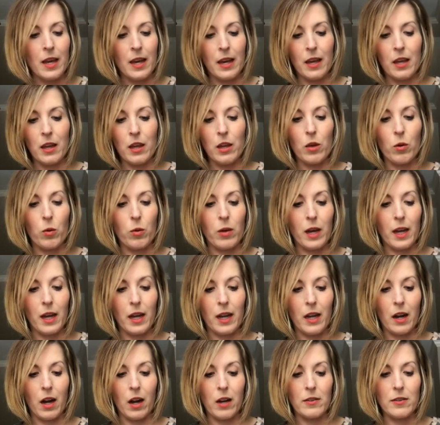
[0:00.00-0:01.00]
You
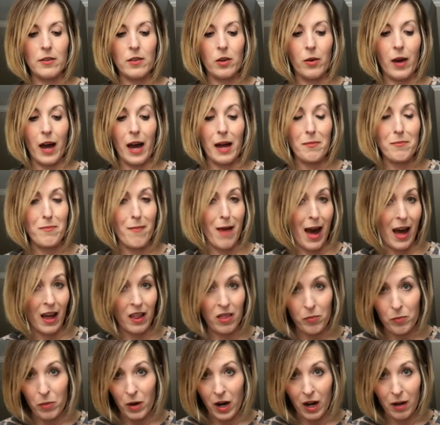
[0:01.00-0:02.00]
can also add
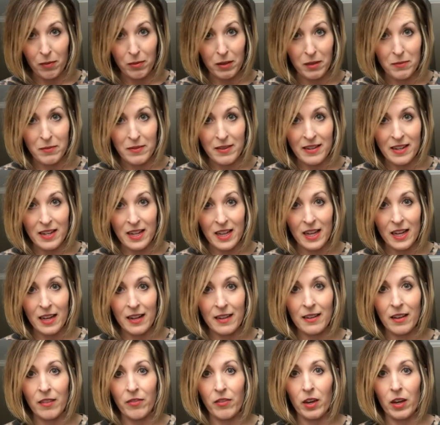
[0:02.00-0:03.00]
math problems to
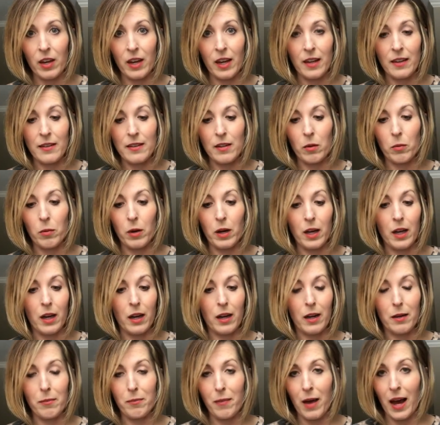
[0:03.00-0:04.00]
these if your kids are working
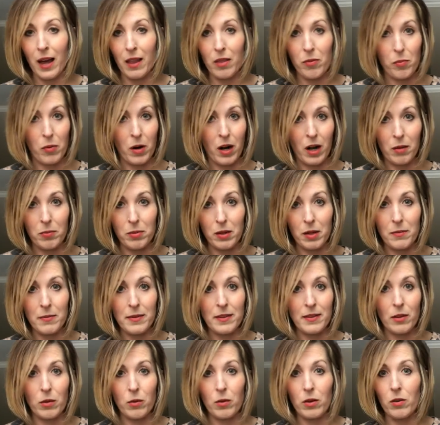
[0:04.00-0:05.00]
on math problems,
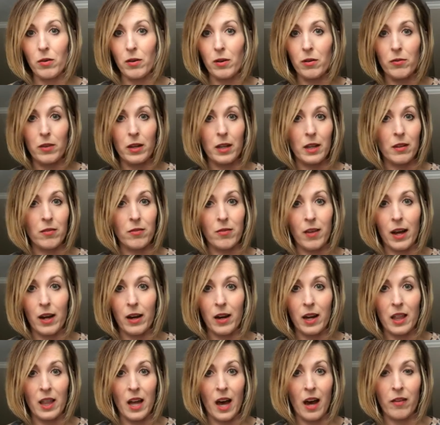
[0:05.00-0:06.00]
so you can really
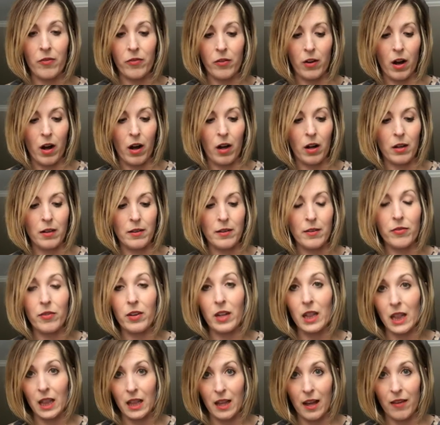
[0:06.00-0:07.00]
vary that for all
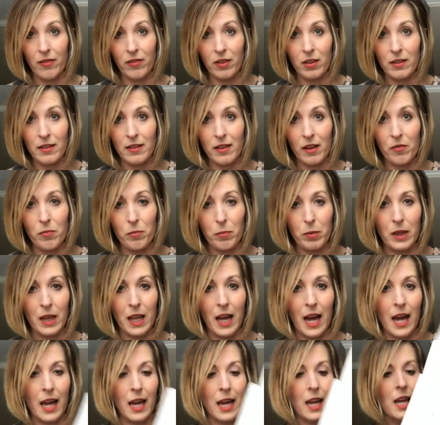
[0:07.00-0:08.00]
different levels of
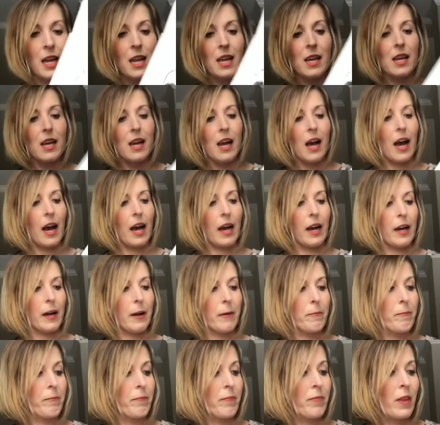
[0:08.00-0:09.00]
play.
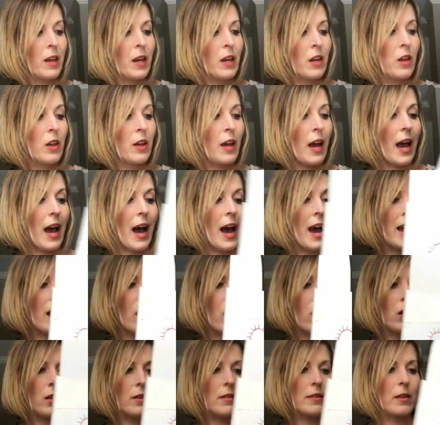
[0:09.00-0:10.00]
I
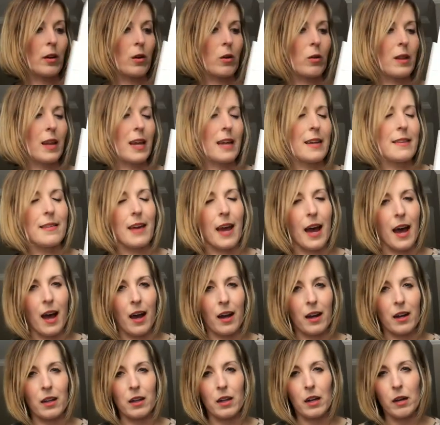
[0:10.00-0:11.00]
also like to add
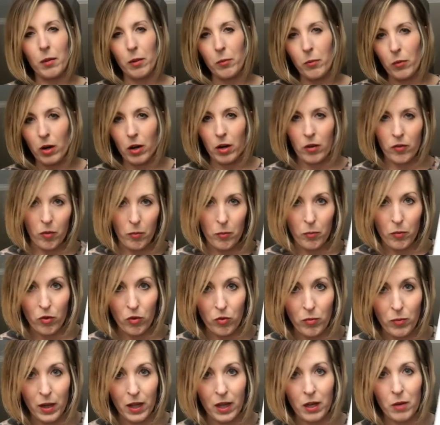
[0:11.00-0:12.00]
a little bit more of a
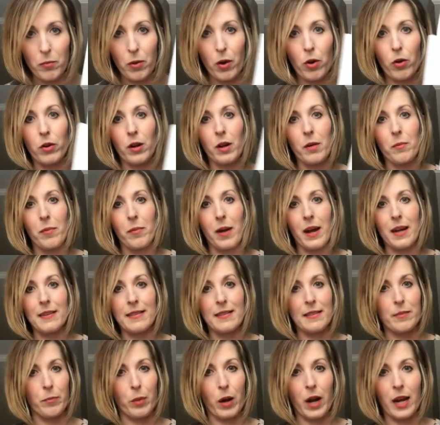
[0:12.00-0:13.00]
movement component by
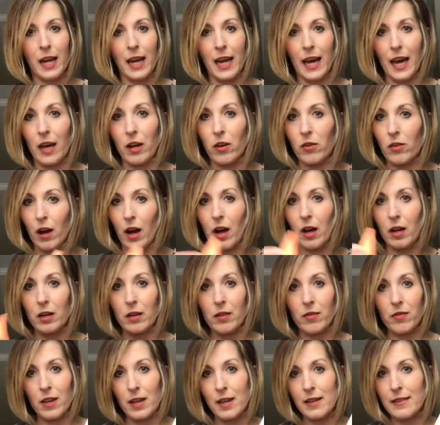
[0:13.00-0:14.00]
spreading out all
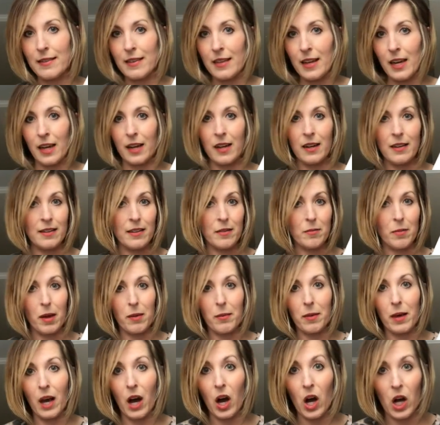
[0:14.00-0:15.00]
of these things,
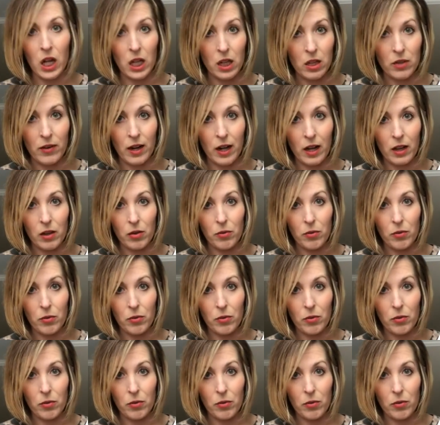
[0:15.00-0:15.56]
maybe all around the